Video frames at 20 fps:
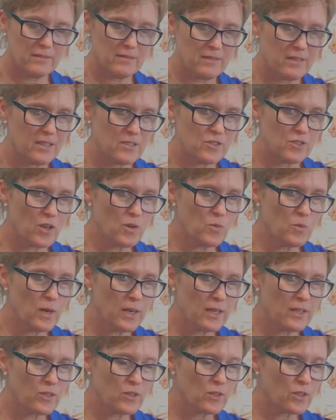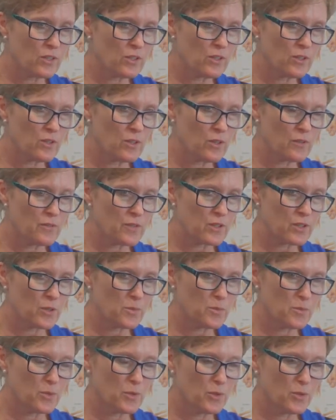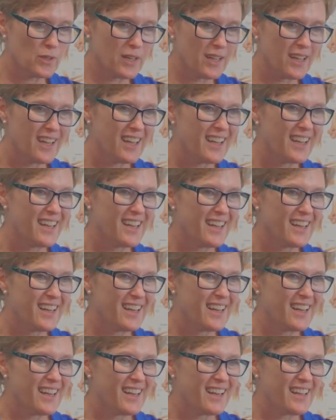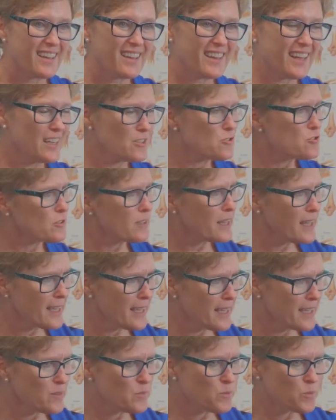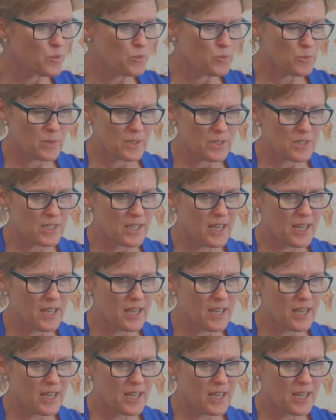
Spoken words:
there's no way you can learn off the computer the actual hand movements and